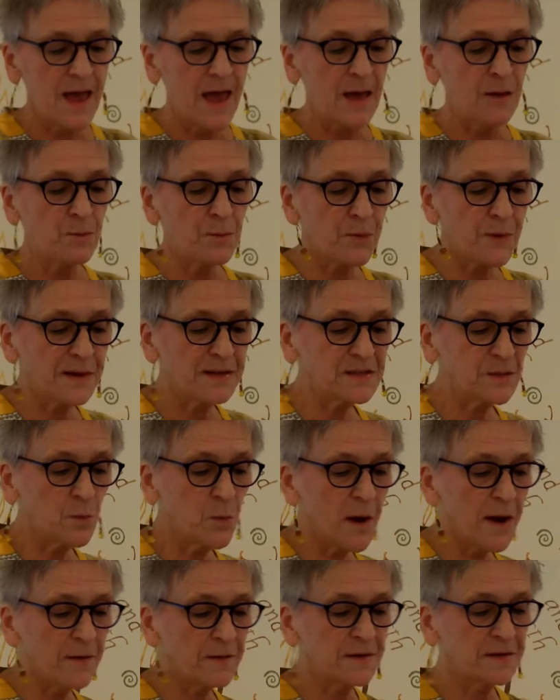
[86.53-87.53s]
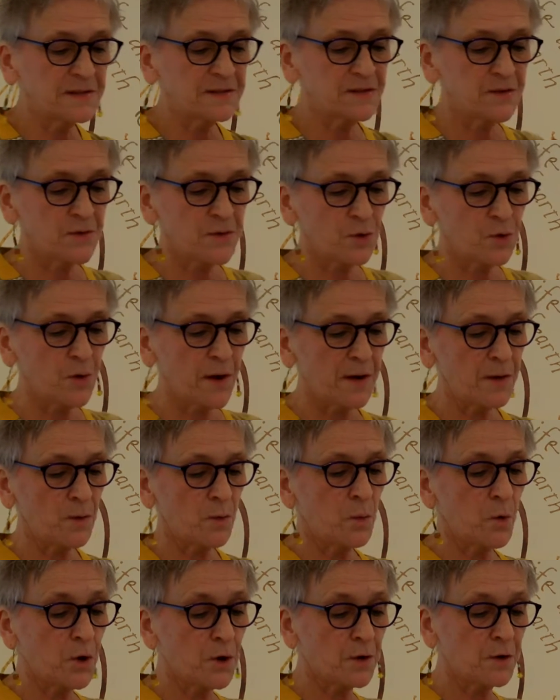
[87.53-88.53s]
and brings awareness to the greater
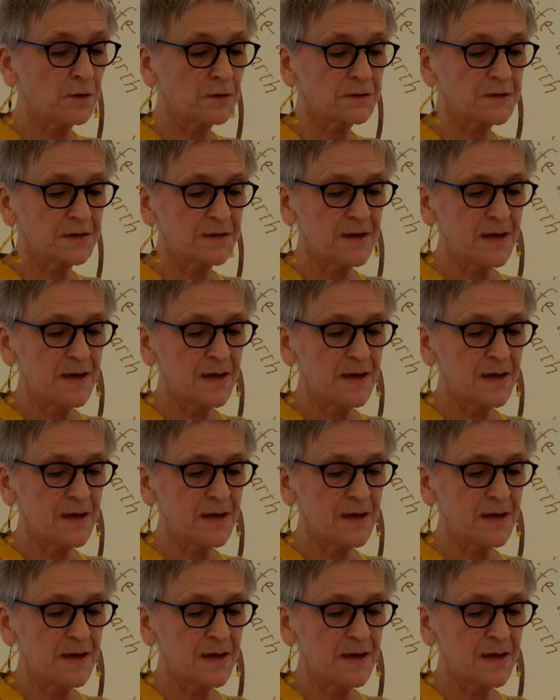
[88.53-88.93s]
world